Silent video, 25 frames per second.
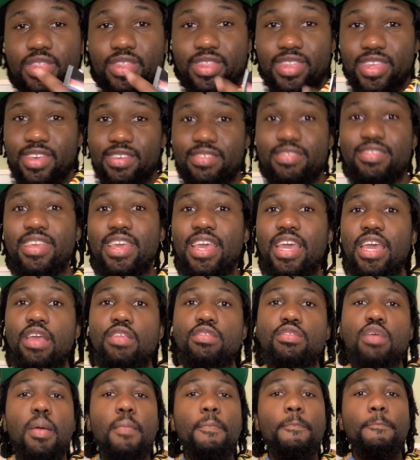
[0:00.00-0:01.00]
this
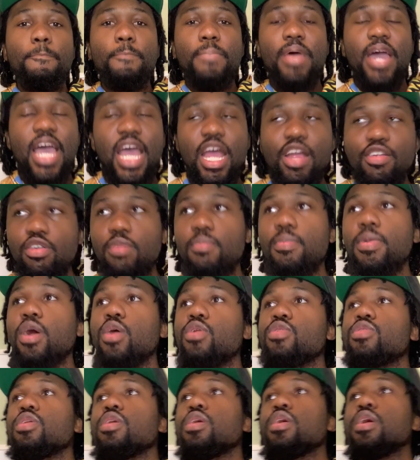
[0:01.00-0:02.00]
is
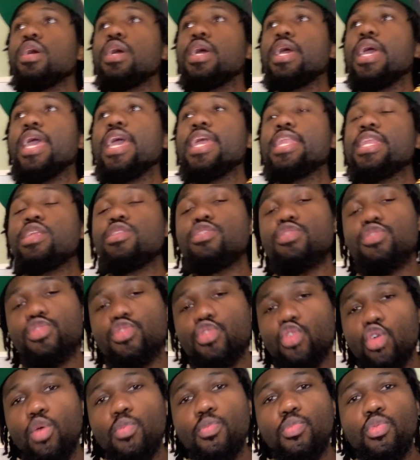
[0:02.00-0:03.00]
paramount, and it's
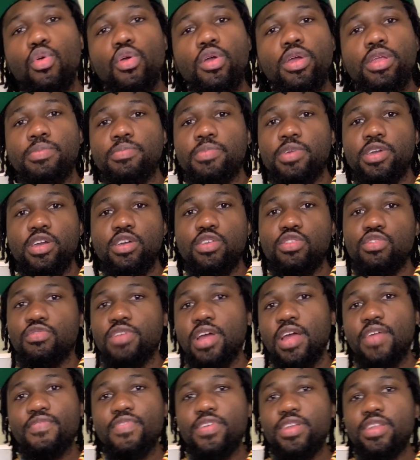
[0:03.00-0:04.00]
so important because
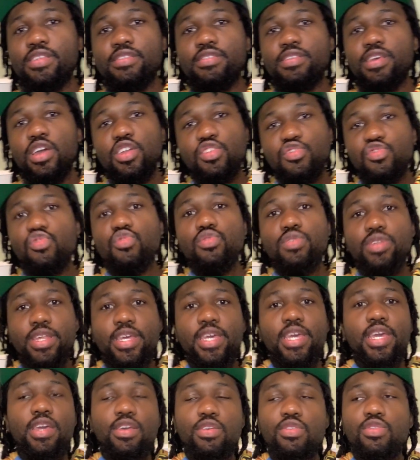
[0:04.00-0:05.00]
graphic design truly
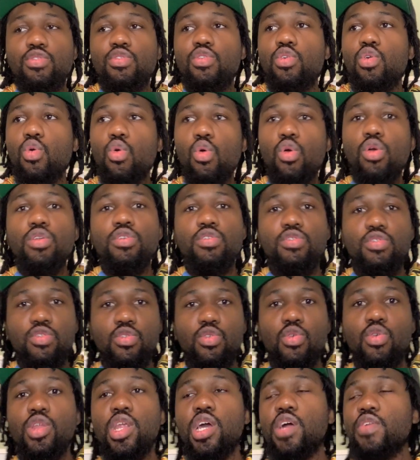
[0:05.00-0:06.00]
is the
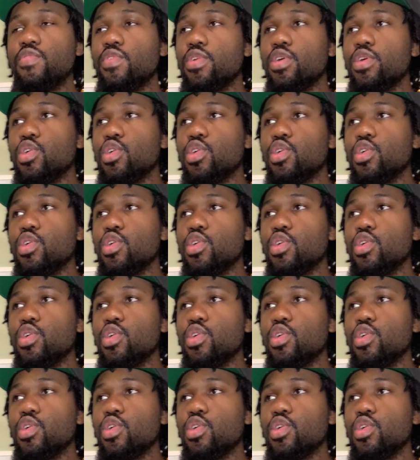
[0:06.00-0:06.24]
cornerstone of